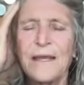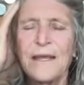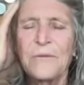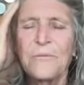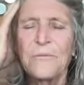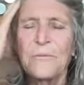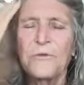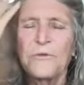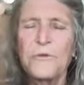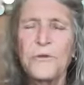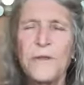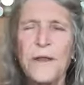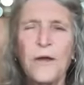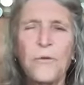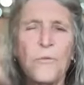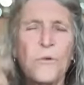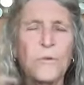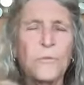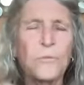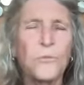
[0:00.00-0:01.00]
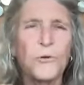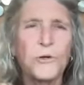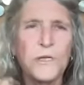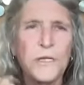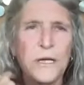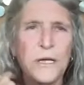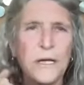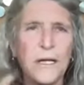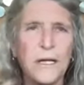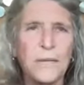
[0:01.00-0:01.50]
And we'll do that one more
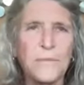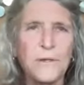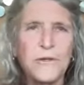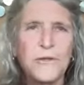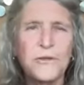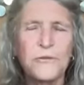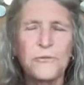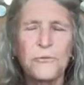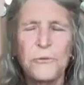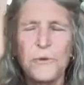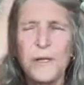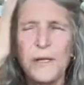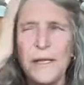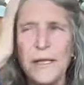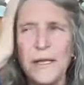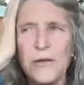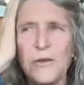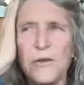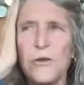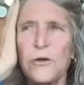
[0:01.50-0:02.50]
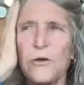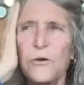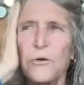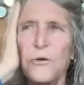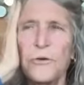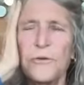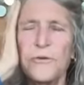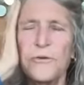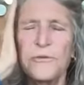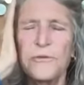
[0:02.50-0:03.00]
time and just really
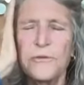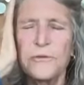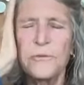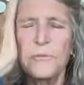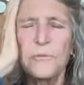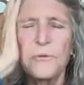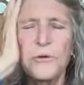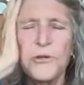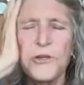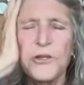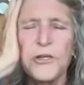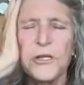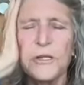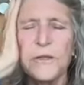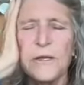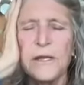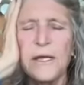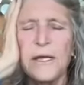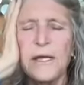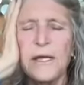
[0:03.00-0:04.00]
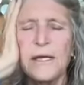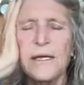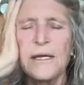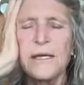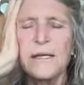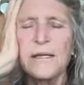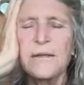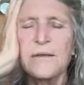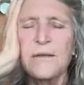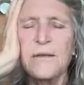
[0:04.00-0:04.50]
notice. So pushing the
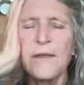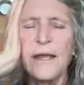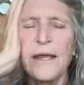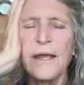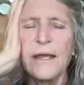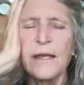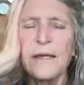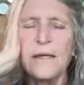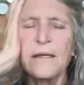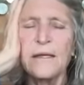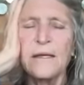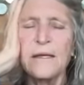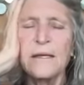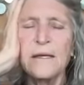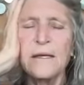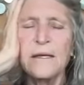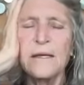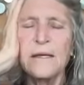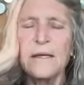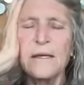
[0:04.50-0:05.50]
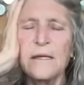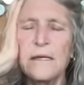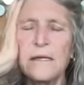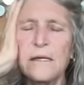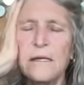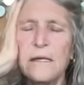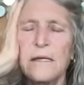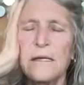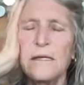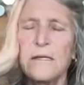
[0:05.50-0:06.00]
head into the hand,
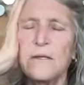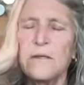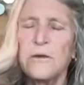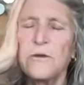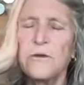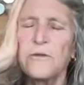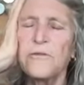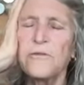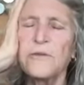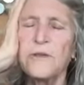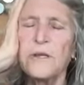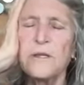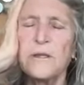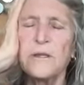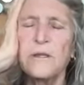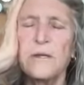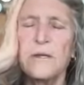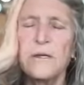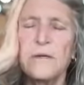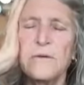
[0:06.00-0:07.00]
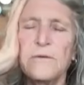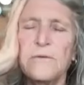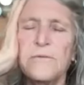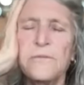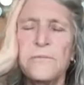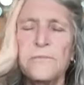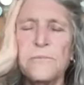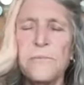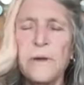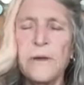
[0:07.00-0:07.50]
noticing
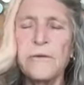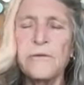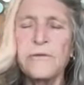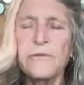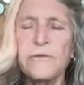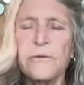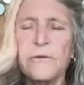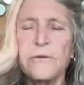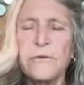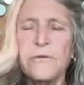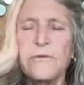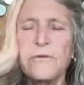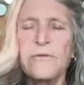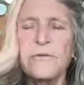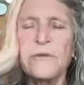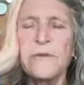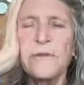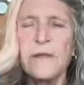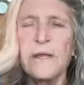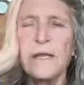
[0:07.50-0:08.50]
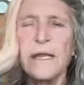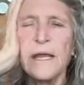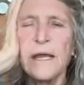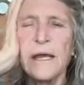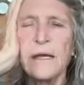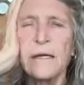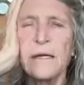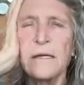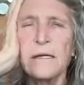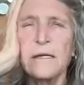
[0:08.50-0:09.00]
those muscles in the
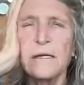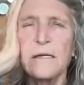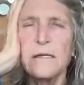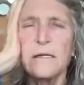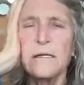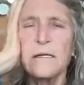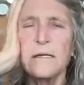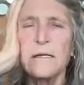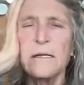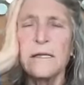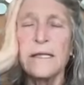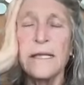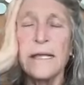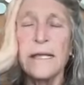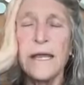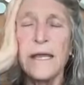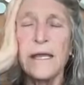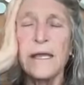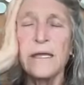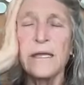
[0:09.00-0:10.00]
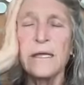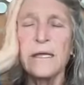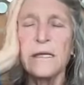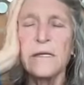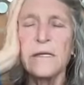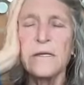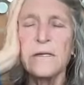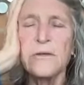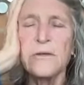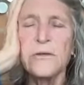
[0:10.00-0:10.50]
neck
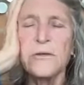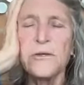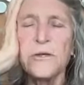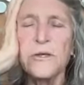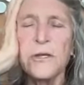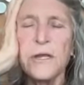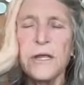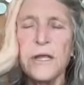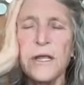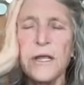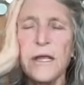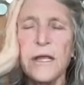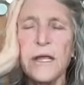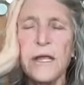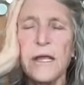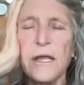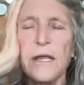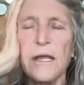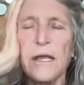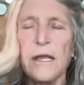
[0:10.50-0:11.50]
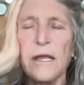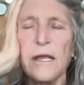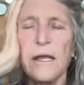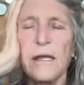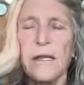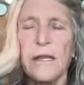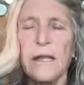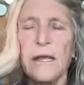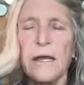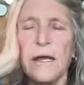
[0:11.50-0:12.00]
engaged.
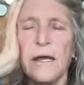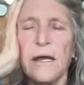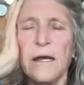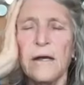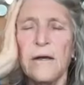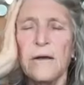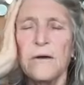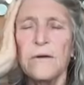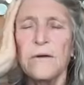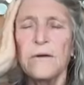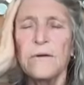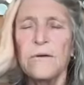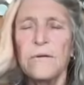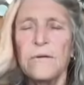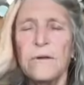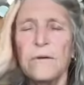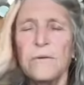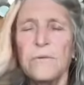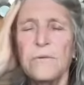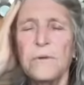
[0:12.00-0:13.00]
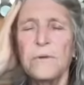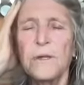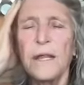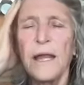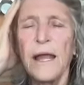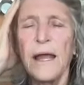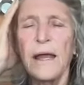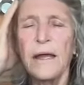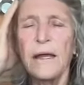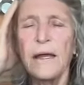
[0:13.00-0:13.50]
And now
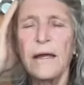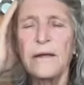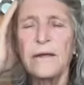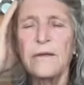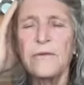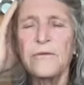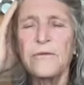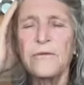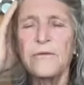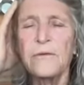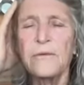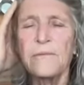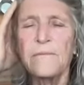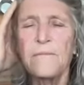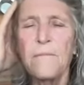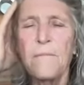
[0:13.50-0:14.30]
relax.